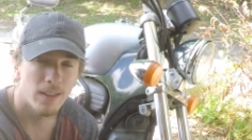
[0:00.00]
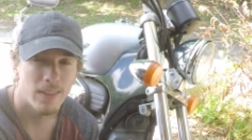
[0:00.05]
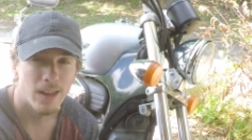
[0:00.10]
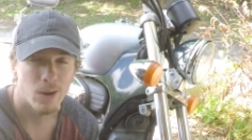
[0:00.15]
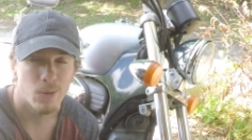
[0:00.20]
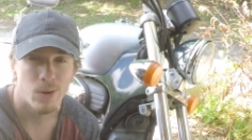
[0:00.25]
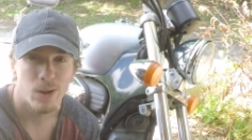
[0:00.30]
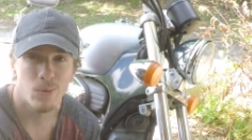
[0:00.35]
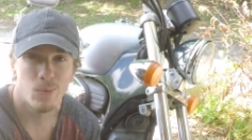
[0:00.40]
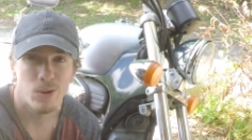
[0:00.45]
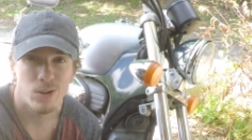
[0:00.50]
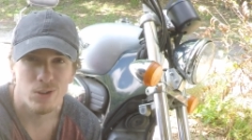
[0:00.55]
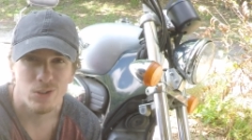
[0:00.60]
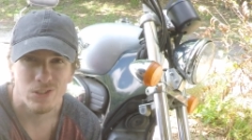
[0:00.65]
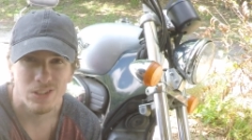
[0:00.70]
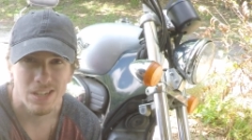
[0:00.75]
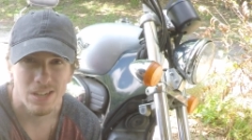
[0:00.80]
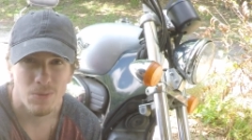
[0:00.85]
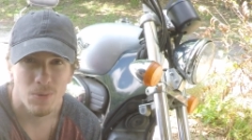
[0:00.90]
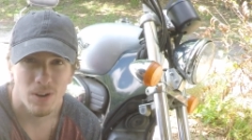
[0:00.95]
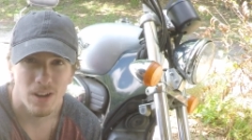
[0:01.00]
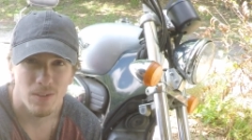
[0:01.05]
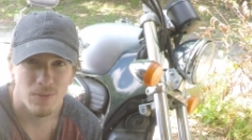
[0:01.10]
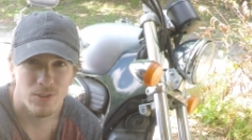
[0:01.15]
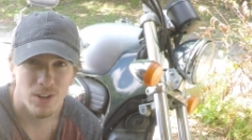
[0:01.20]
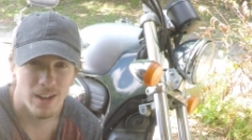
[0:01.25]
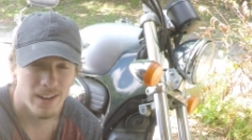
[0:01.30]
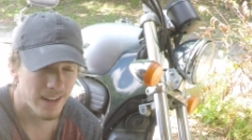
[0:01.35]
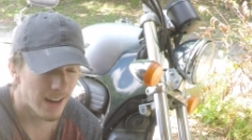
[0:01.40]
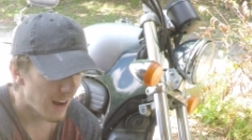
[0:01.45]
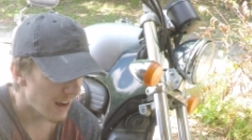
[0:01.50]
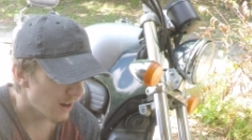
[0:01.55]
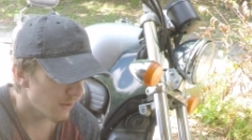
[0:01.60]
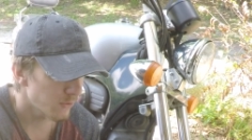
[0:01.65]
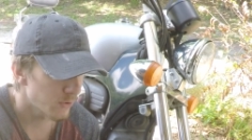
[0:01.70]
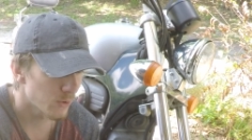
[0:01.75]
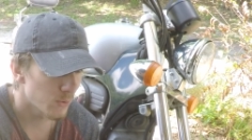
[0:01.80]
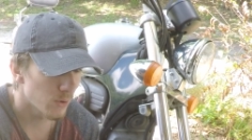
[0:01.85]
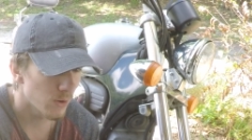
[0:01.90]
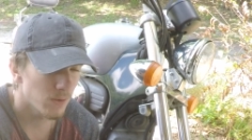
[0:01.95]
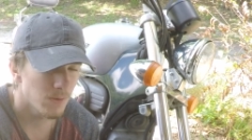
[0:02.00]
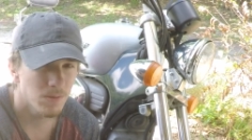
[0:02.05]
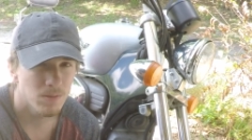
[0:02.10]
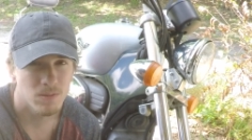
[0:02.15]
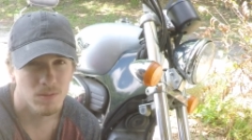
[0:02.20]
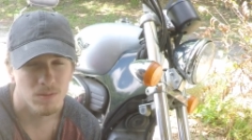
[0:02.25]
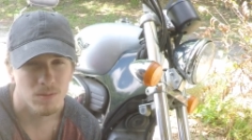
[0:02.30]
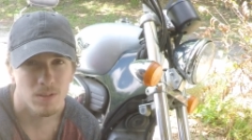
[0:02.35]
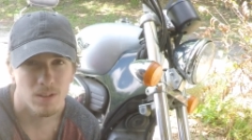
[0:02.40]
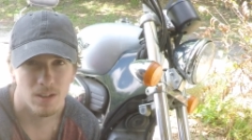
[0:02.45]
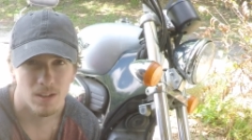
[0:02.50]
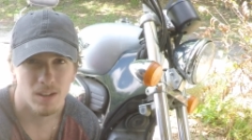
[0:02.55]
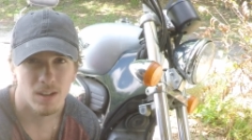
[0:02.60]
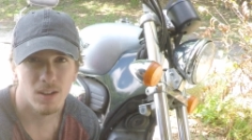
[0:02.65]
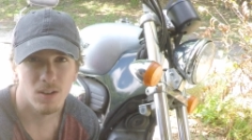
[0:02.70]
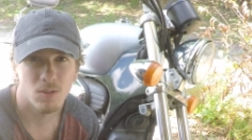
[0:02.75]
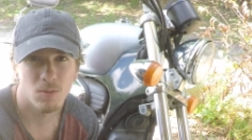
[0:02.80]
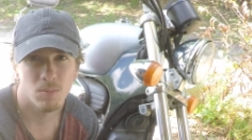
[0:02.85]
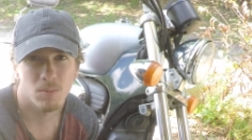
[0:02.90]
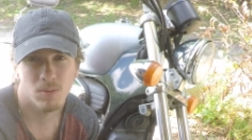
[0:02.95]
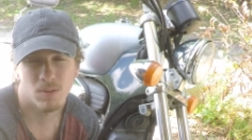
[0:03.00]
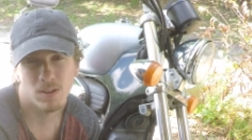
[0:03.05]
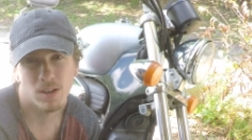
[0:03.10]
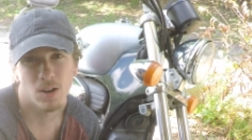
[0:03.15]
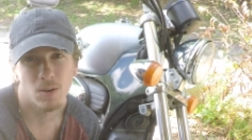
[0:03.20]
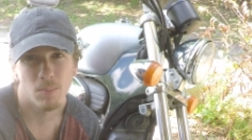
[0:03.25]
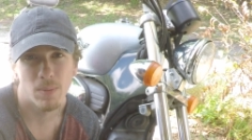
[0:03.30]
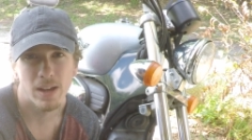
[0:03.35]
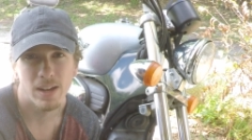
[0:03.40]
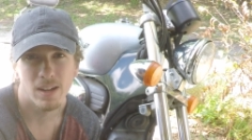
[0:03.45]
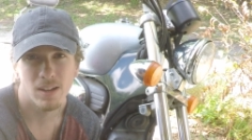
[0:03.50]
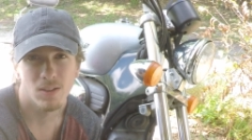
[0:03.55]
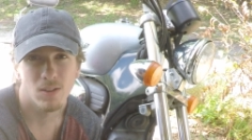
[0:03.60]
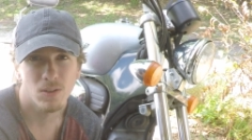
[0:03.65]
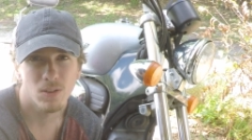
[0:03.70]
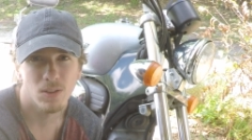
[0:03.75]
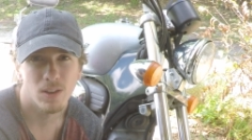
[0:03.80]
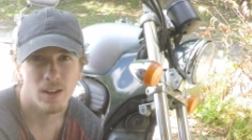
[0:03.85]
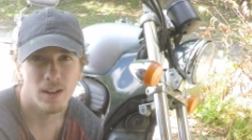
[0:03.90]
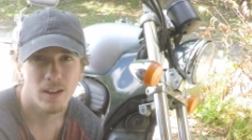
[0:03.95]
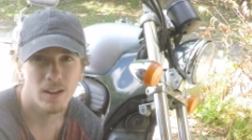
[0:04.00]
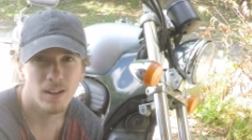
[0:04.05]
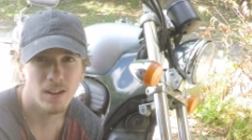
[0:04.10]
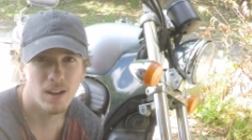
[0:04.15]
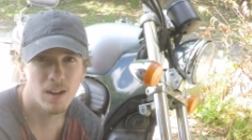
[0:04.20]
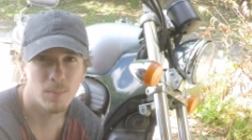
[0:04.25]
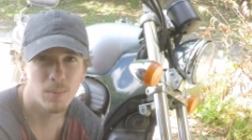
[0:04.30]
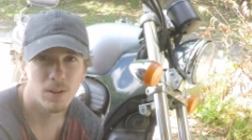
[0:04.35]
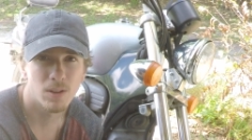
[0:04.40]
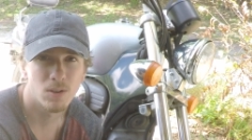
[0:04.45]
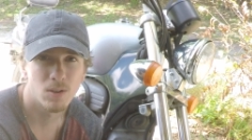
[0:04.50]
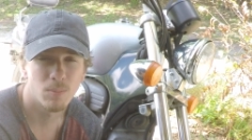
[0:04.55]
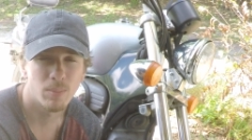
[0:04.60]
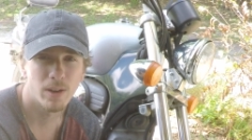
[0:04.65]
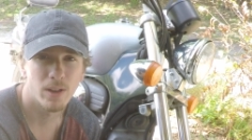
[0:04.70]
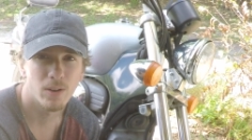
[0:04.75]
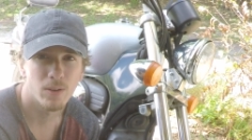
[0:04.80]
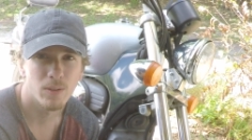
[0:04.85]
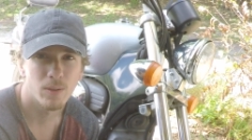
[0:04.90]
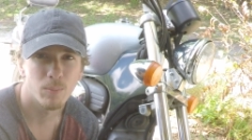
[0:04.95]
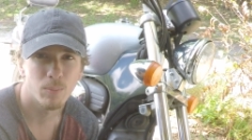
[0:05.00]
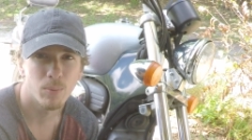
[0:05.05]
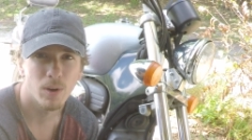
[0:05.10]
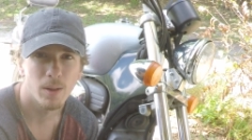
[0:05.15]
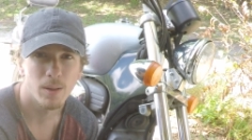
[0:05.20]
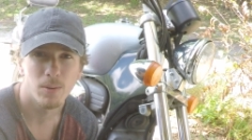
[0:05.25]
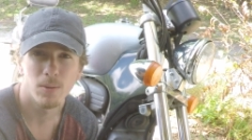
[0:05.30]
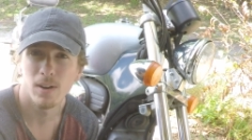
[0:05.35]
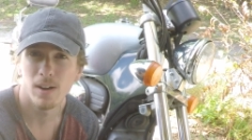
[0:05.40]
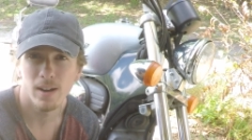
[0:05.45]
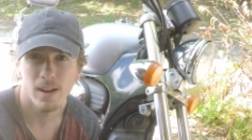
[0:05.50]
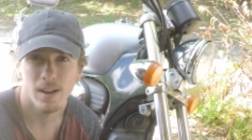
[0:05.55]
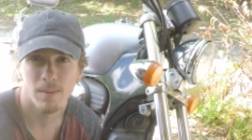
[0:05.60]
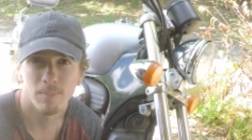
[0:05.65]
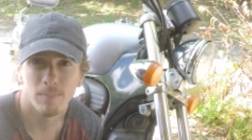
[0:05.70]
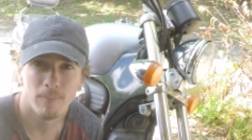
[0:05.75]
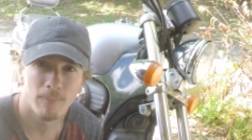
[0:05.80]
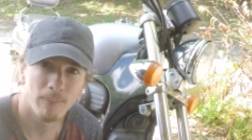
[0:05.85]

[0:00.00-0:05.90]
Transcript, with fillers: That way when you see what I've done afterwards, it'll, it'll make it look like I'm a little better than probably what I am.